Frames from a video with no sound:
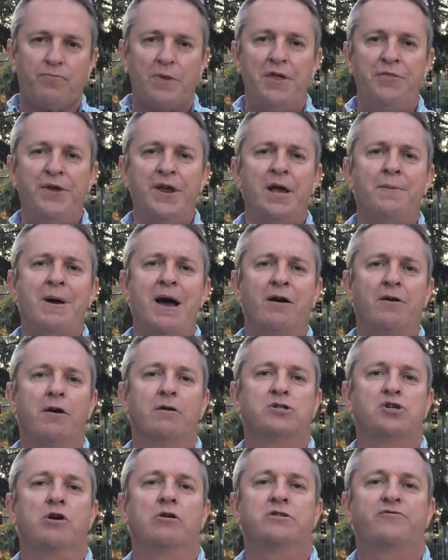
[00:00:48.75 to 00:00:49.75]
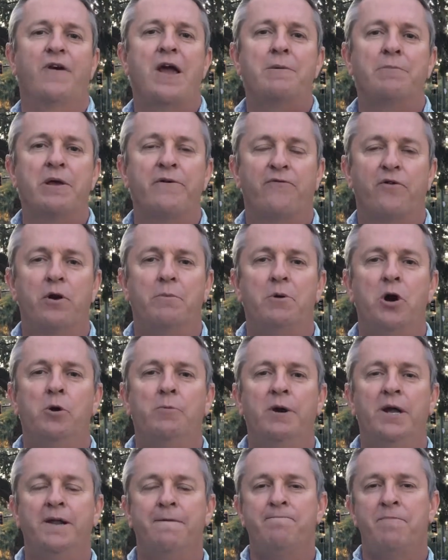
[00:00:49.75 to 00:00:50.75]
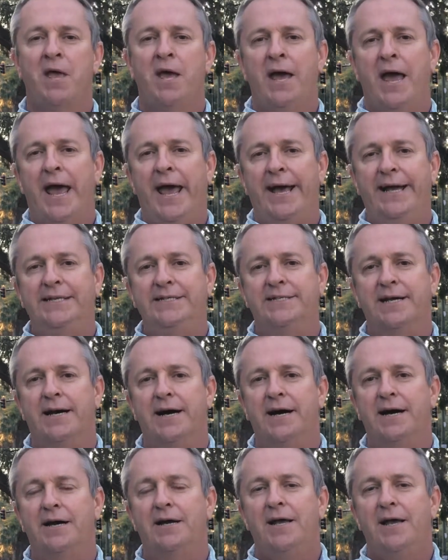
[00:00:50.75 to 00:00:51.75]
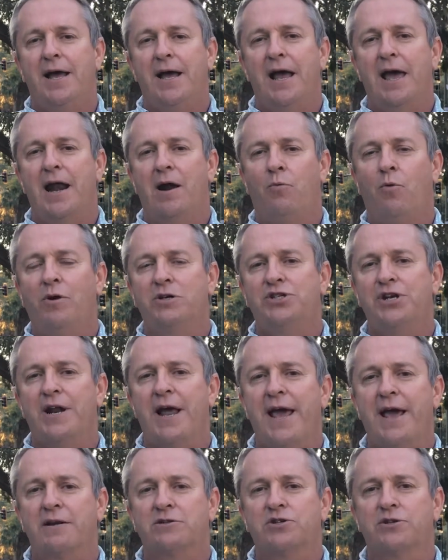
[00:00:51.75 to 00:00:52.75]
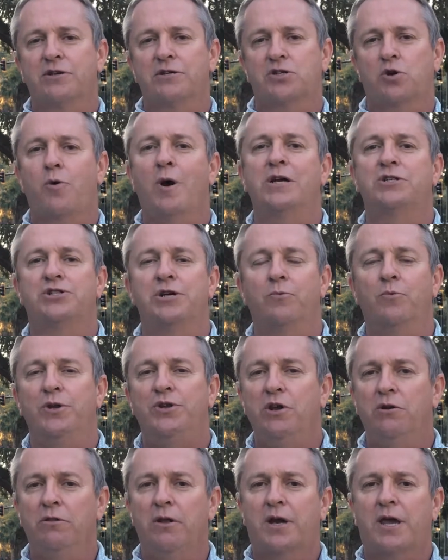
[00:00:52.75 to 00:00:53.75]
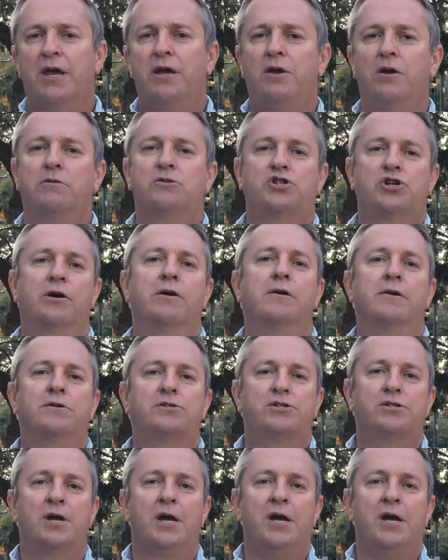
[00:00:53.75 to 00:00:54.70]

Think about your church family for a moment, and I want you to answer this question. When you look at your church,